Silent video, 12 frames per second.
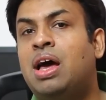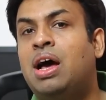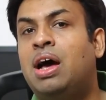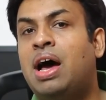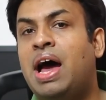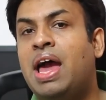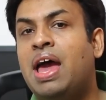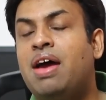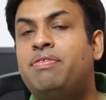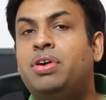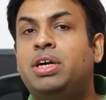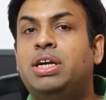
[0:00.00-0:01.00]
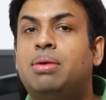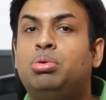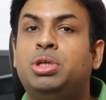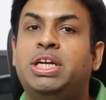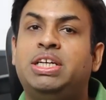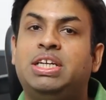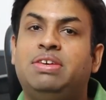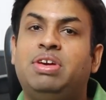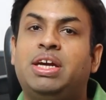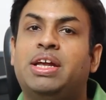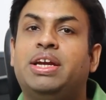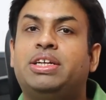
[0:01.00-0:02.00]
I have a WD
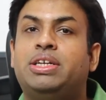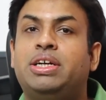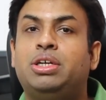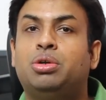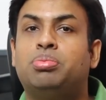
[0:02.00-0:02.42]
TV connected